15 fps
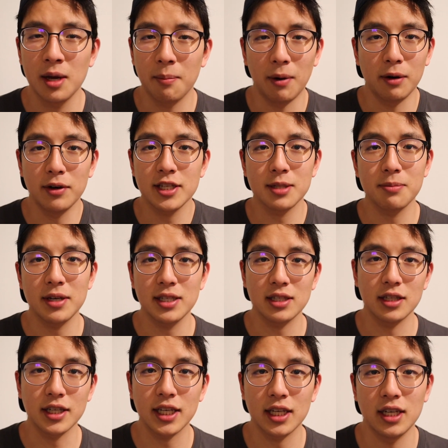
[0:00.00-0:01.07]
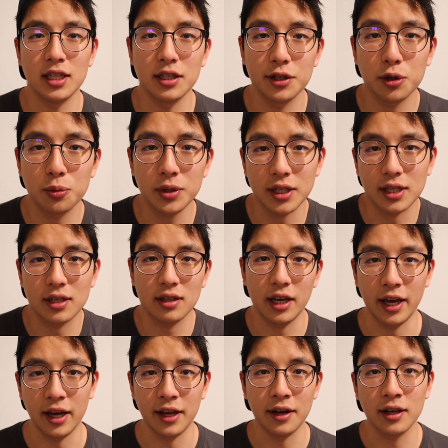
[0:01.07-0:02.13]
My resume is looking a little weak,
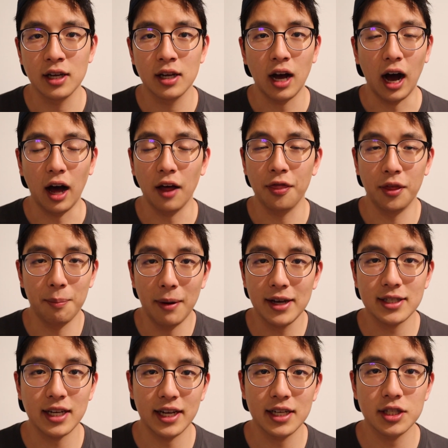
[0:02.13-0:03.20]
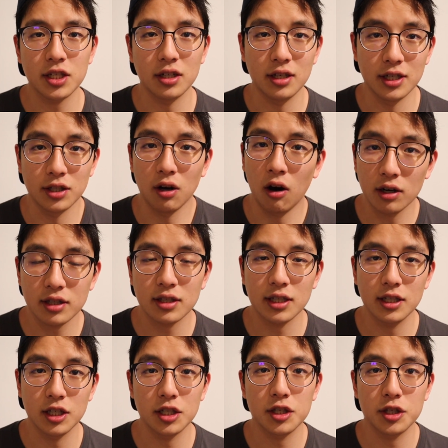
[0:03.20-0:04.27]
and the best answer is honestly
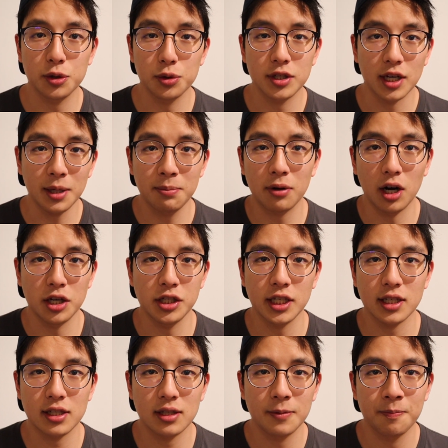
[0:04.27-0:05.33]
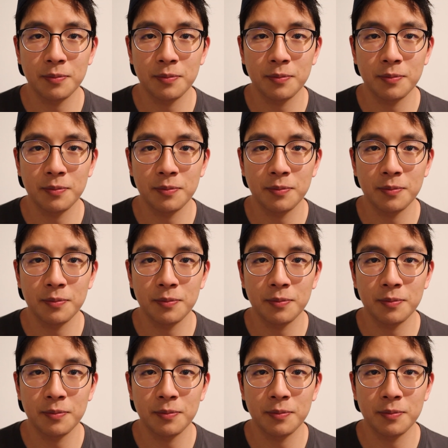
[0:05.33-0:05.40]
just do side projects.